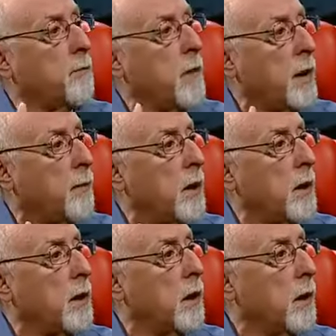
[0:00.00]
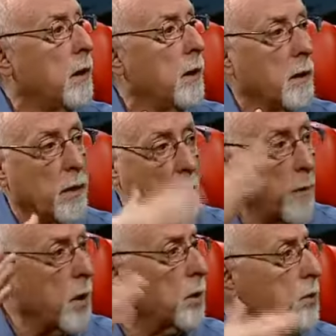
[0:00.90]
and maybe the
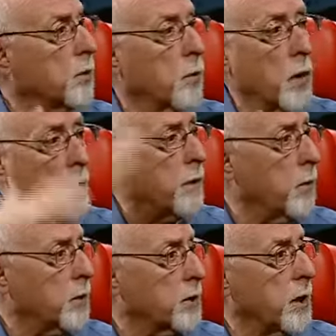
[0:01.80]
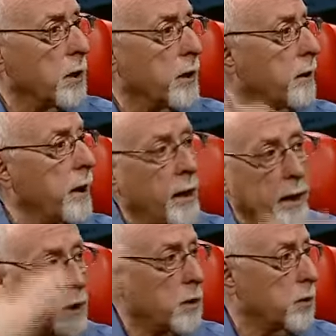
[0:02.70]
most or one of the most in
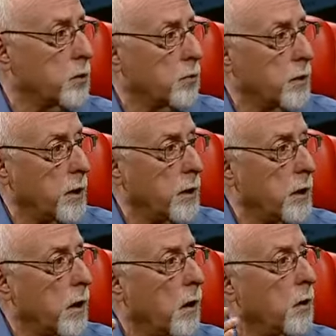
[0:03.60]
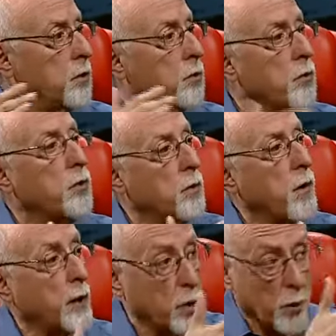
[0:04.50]
any industry. Do you,
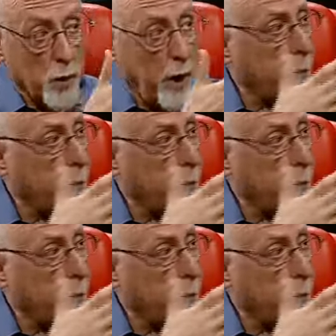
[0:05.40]
and you're an